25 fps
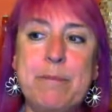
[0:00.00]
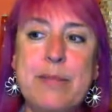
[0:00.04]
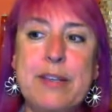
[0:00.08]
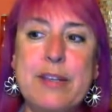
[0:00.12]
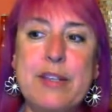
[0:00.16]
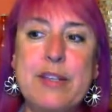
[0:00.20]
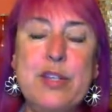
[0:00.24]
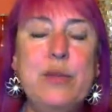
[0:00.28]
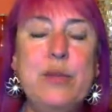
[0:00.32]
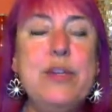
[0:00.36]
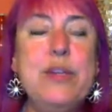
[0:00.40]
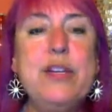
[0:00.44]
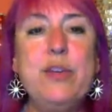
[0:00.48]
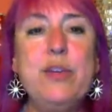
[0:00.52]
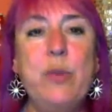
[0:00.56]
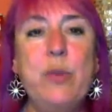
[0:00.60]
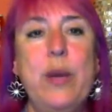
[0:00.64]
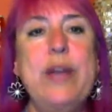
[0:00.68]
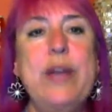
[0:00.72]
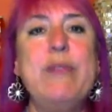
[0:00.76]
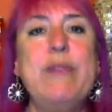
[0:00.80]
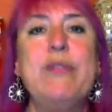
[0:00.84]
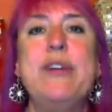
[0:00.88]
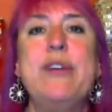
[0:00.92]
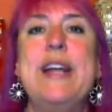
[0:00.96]
need to
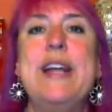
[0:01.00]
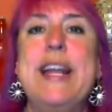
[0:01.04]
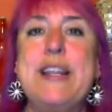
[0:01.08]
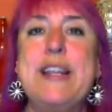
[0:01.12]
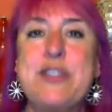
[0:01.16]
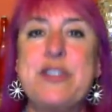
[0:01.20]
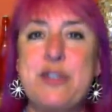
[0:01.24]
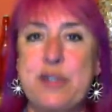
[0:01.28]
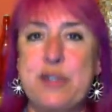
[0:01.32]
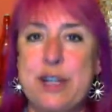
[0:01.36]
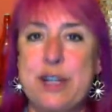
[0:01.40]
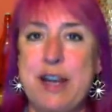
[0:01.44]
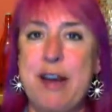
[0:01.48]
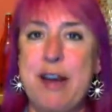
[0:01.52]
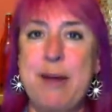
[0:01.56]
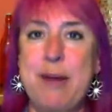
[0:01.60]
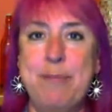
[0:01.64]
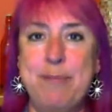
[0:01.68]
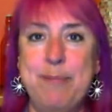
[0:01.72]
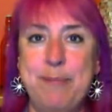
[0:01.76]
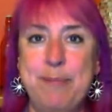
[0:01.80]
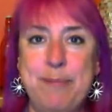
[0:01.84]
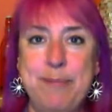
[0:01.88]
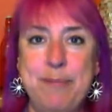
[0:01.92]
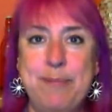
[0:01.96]
wait for an answer to
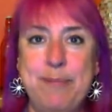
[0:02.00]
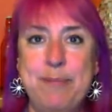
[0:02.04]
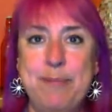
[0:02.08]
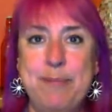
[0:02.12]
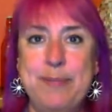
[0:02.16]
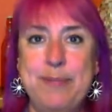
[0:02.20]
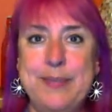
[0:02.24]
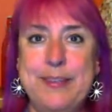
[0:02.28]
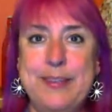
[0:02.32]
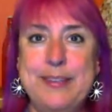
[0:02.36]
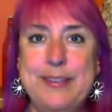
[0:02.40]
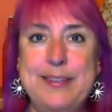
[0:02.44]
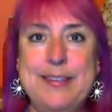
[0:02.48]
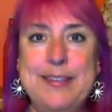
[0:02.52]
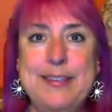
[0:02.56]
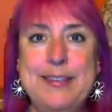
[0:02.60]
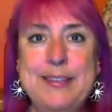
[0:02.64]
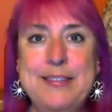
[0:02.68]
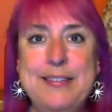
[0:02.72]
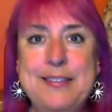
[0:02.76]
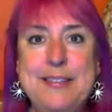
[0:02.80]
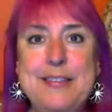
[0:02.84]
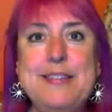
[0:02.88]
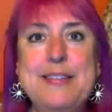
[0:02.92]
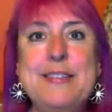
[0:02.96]
come.
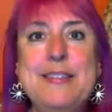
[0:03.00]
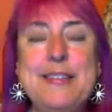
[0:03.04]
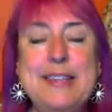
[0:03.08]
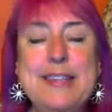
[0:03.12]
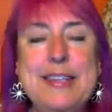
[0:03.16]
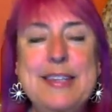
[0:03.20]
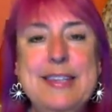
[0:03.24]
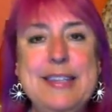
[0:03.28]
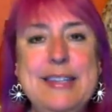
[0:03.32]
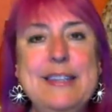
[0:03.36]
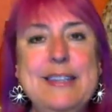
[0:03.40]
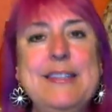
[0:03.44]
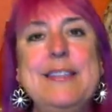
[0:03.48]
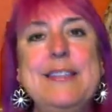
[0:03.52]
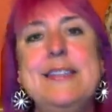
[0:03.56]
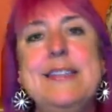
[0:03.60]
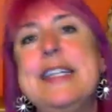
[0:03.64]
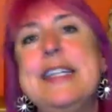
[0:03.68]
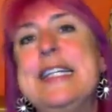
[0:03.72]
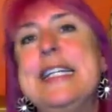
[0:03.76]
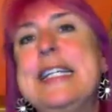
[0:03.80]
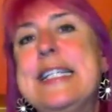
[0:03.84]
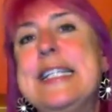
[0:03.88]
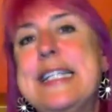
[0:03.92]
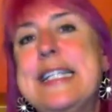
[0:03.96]
This is
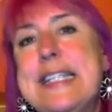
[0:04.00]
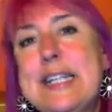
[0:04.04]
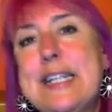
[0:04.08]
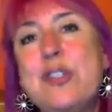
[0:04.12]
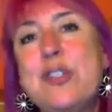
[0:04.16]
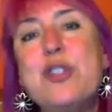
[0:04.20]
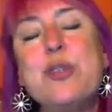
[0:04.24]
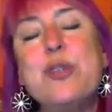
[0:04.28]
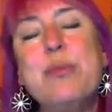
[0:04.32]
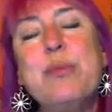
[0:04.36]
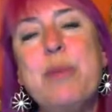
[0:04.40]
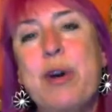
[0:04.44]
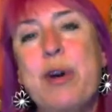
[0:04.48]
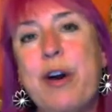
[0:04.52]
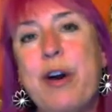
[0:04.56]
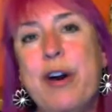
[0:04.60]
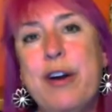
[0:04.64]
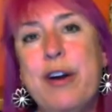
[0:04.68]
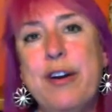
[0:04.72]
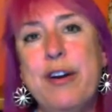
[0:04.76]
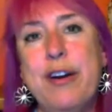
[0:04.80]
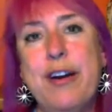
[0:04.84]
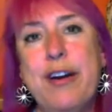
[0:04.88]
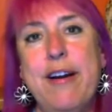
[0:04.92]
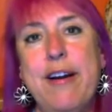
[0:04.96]
an essential
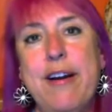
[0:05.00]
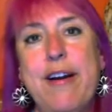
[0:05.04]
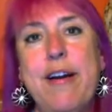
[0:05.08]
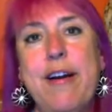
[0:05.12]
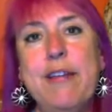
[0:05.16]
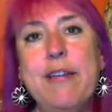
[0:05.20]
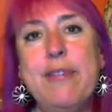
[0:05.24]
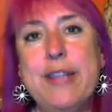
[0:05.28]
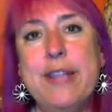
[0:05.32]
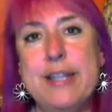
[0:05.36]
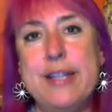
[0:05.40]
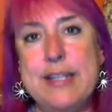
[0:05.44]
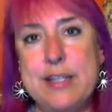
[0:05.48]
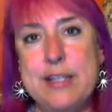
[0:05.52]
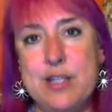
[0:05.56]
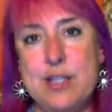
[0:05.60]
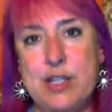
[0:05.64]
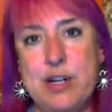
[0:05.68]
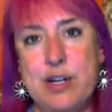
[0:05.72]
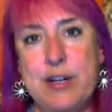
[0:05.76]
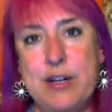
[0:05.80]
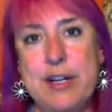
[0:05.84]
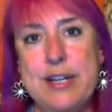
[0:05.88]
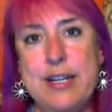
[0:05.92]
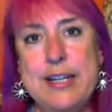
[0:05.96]
part of getting
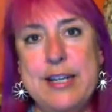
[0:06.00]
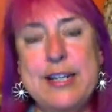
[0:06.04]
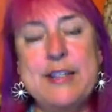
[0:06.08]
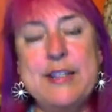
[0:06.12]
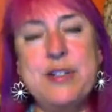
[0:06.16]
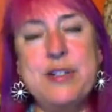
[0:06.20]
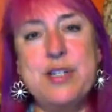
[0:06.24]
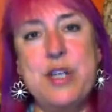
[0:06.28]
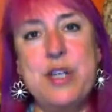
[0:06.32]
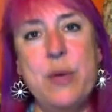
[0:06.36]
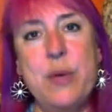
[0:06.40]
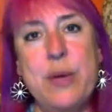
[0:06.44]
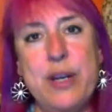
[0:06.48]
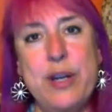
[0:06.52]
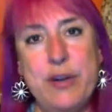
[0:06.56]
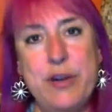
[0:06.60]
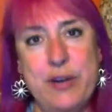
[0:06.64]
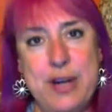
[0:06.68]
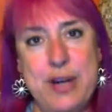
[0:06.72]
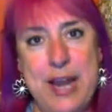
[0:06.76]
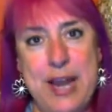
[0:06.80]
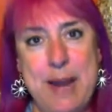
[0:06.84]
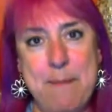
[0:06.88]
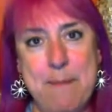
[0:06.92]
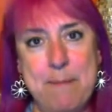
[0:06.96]
started, is knowing her
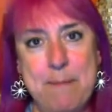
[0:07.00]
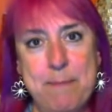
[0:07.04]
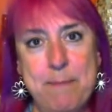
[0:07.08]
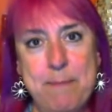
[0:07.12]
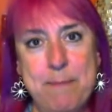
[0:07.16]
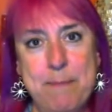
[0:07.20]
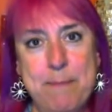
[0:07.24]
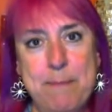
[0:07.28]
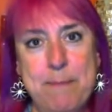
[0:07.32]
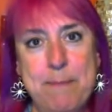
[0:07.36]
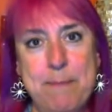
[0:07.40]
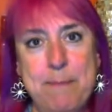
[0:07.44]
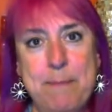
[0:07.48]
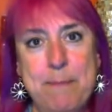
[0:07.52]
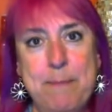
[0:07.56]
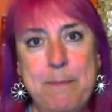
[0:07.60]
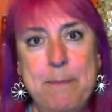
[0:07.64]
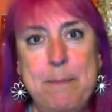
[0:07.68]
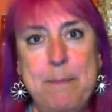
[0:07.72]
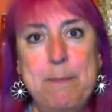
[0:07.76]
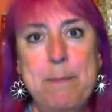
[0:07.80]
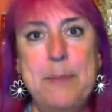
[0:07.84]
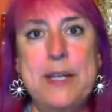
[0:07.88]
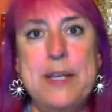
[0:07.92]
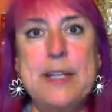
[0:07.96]
name,
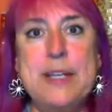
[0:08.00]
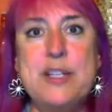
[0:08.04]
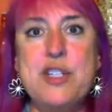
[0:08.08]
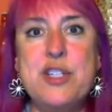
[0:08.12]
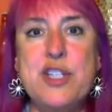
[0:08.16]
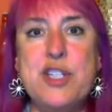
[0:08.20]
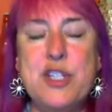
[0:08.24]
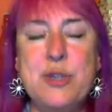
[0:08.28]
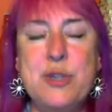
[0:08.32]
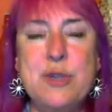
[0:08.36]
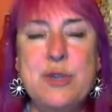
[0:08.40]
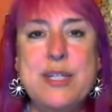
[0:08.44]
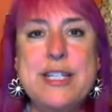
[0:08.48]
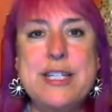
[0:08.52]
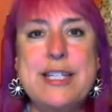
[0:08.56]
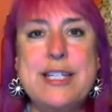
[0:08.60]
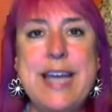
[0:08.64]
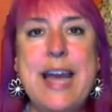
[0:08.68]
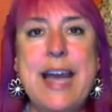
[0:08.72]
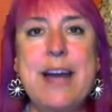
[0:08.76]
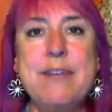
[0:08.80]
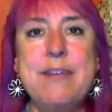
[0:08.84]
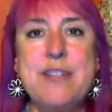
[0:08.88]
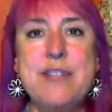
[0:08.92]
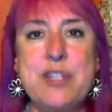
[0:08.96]
because you need to
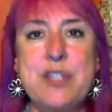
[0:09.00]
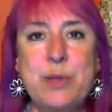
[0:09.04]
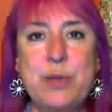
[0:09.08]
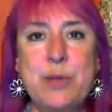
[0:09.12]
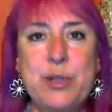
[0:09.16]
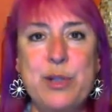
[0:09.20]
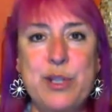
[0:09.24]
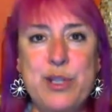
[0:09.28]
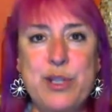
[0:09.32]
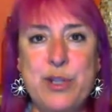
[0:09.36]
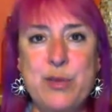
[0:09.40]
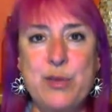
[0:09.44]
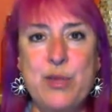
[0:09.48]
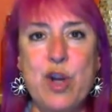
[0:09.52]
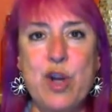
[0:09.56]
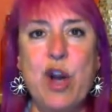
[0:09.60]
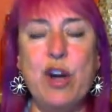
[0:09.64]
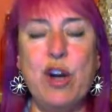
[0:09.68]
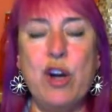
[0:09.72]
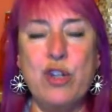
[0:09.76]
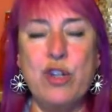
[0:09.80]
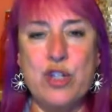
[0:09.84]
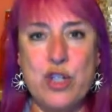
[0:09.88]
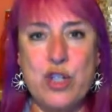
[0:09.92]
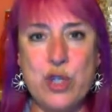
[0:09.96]
have someone that you
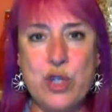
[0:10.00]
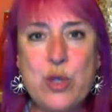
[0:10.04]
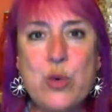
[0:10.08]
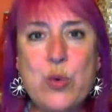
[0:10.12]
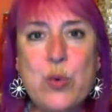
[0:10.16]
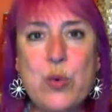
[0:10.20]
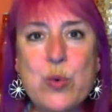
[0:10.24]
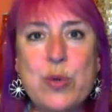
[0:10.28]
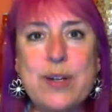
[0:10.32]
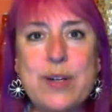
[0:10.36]
talk to.